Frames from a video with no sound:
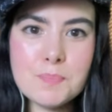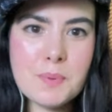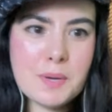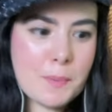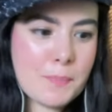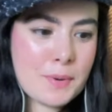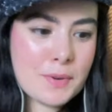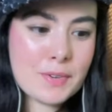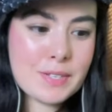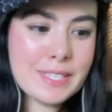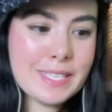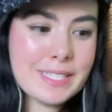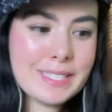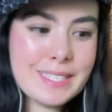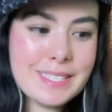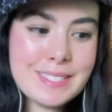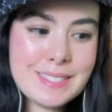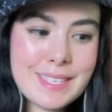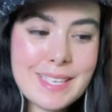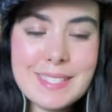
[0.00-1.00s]
but apparently
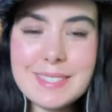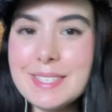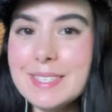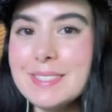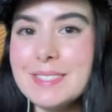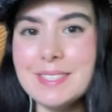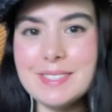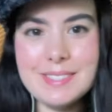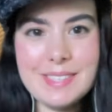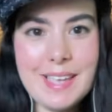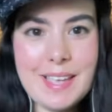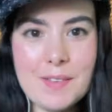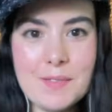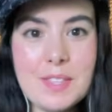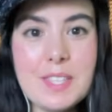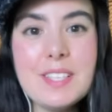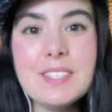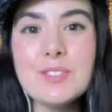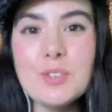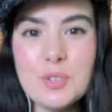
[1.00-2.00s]
these days it's the
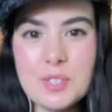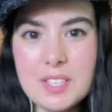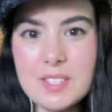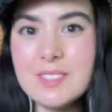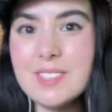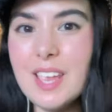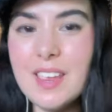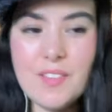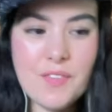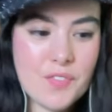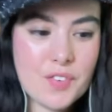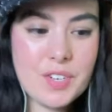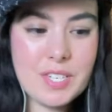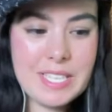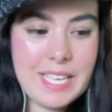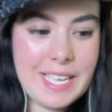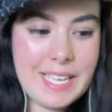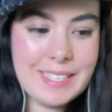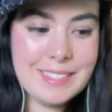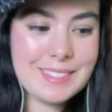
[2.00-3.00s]
same. These are the safer
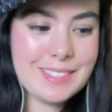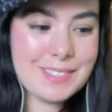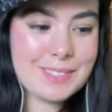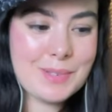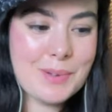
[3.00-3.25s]
days.